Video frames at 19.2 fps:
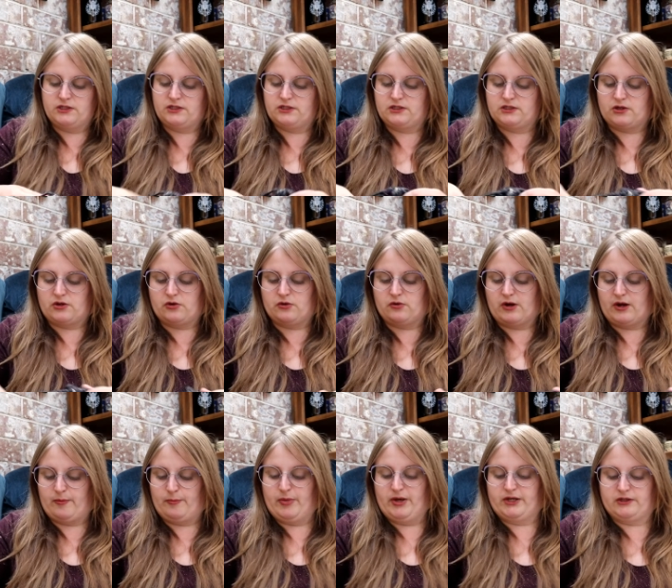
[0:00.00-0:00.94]
so
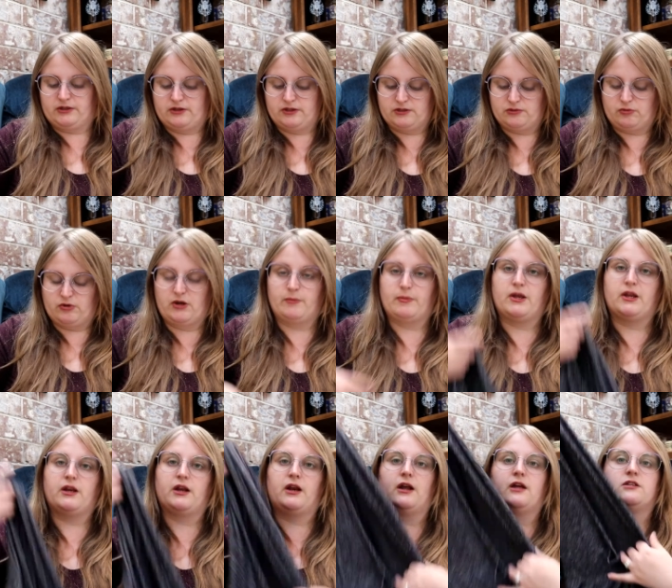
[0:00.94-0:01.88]
I picked this one up
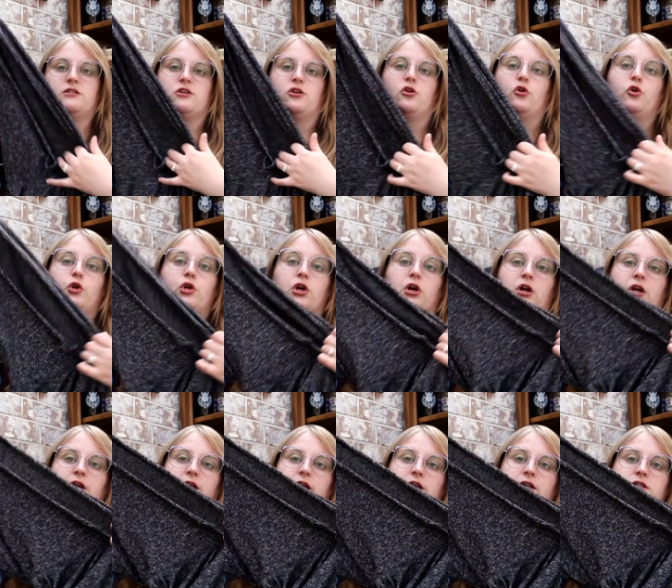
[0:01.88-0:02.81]
and it has a hood
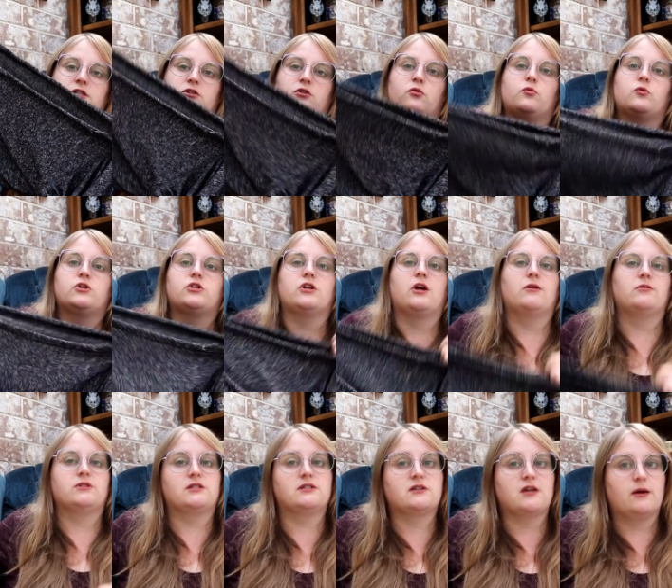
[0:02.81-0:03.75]
on it which I
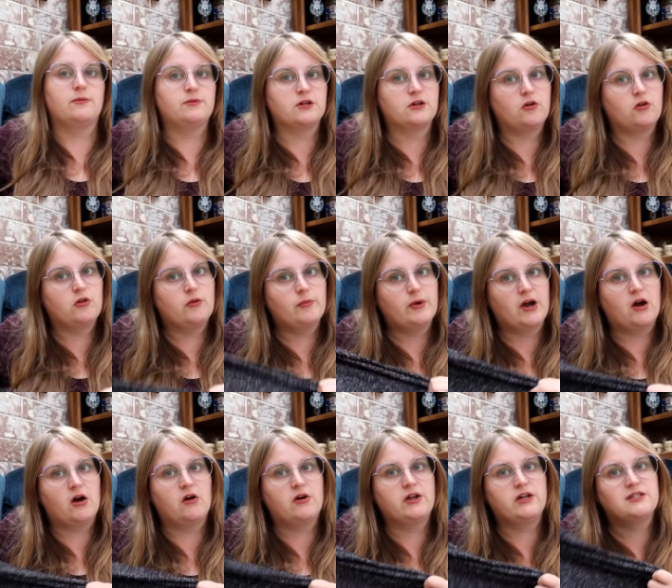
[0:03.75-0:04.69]
was skeptical
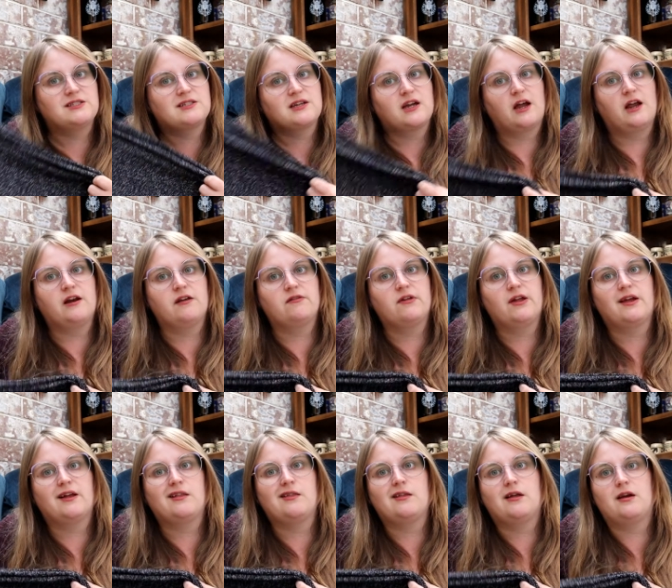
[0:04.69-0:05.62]
about it's kind of
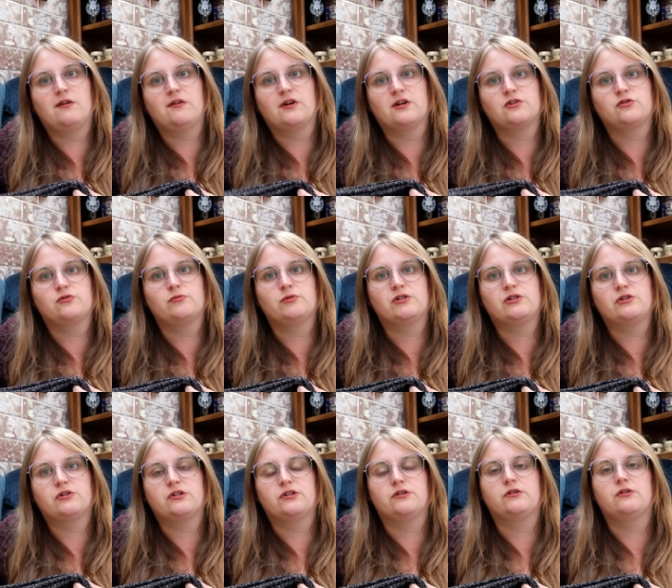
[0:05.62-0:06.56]
like a lot of extra
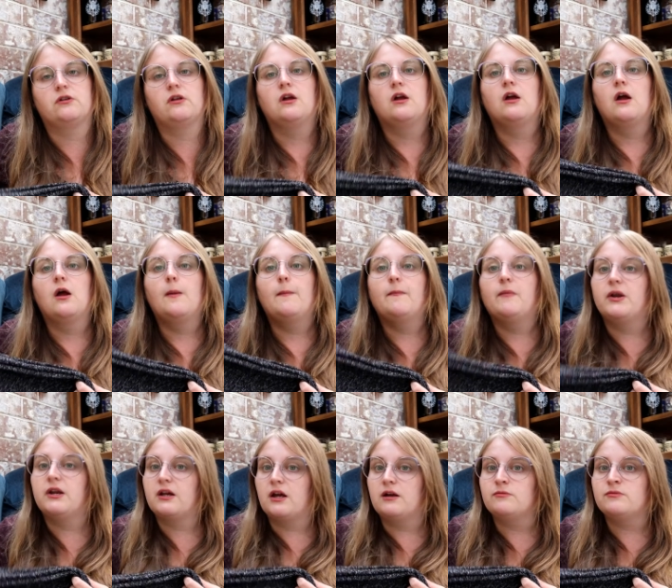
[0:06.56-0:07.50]
material
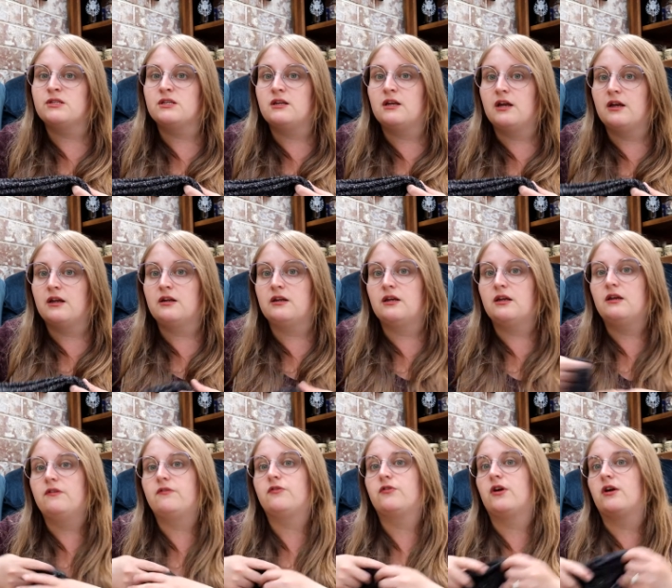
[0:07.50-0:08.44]
but it comes in
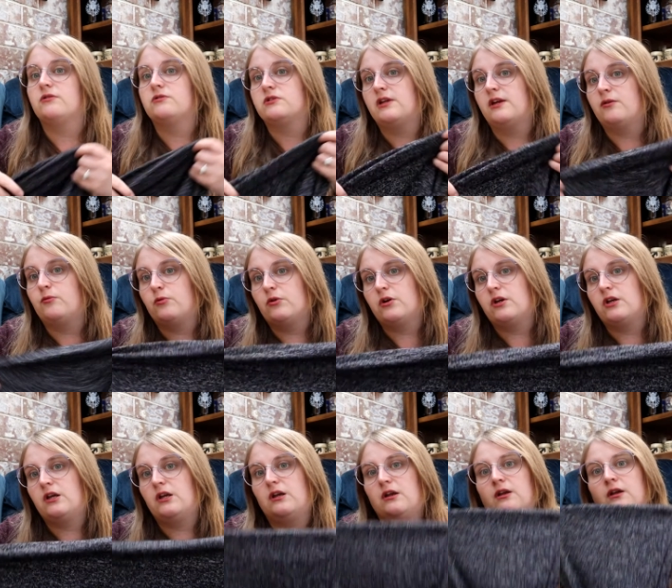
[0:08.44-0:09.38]
handy if you're outside
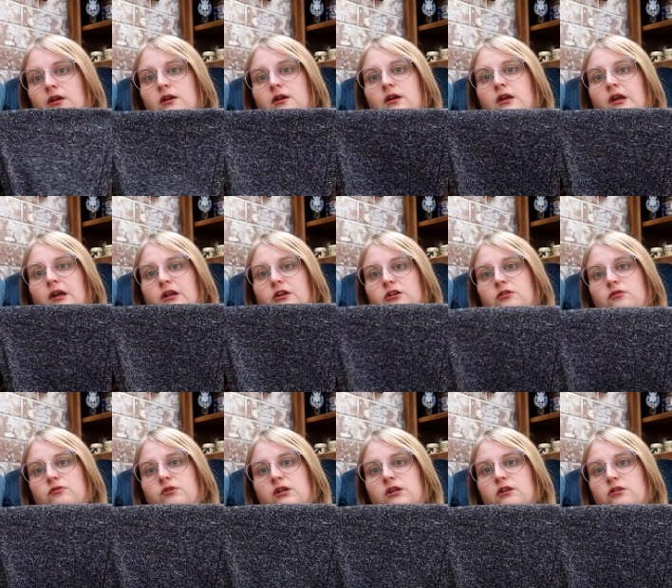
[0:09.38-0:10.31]
working
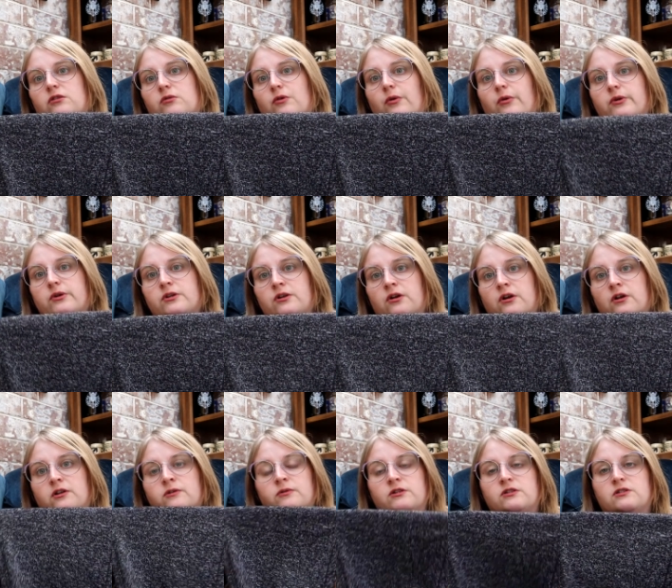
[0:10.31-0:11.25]
you need to throw it
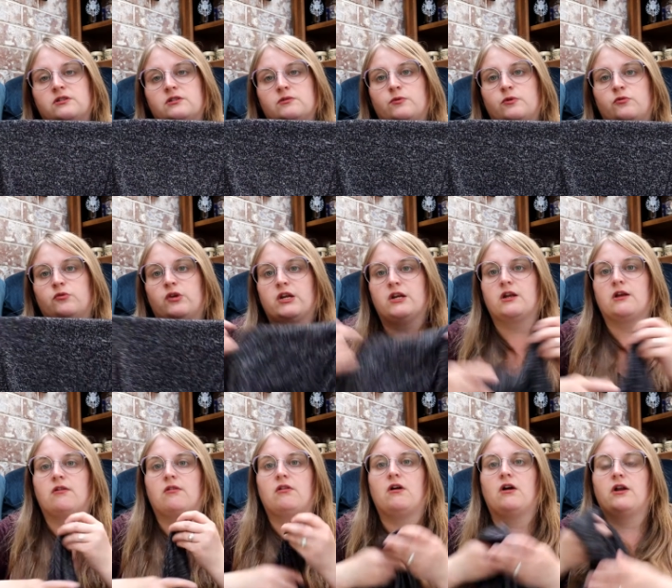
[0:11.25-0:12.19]
on because it's been
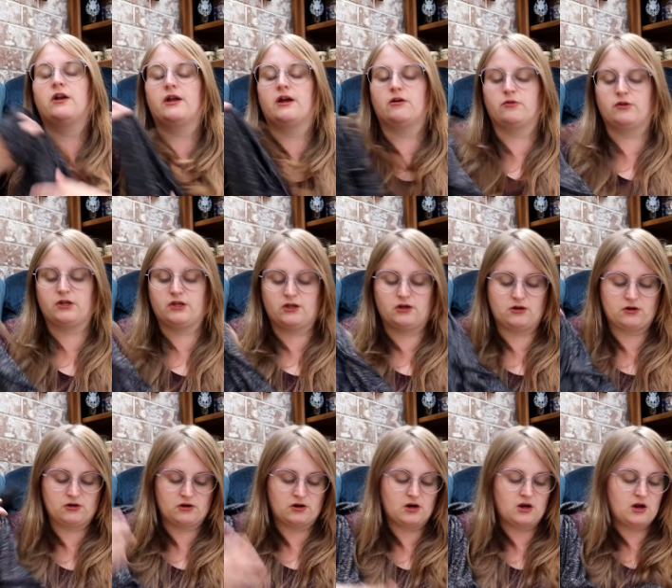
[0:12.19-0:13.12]
raining a lot out
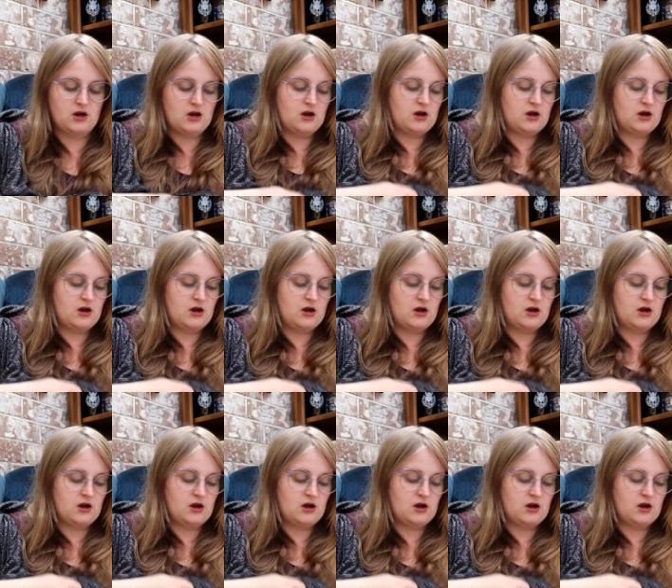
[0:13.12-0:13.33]
here